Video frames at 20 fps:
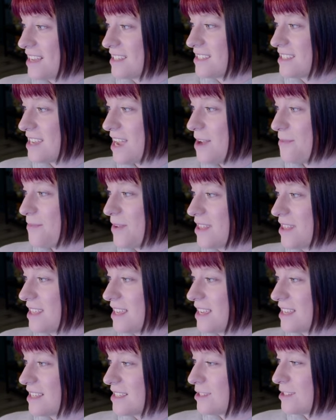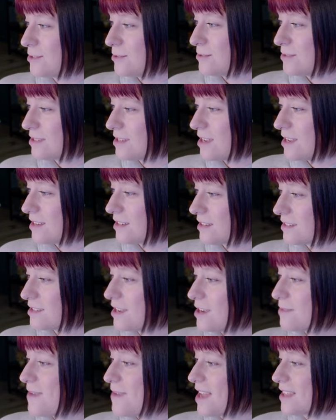up, I think is who? Suk
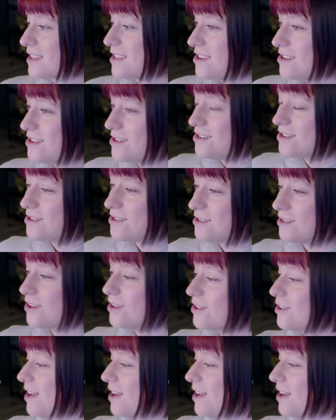Matthew!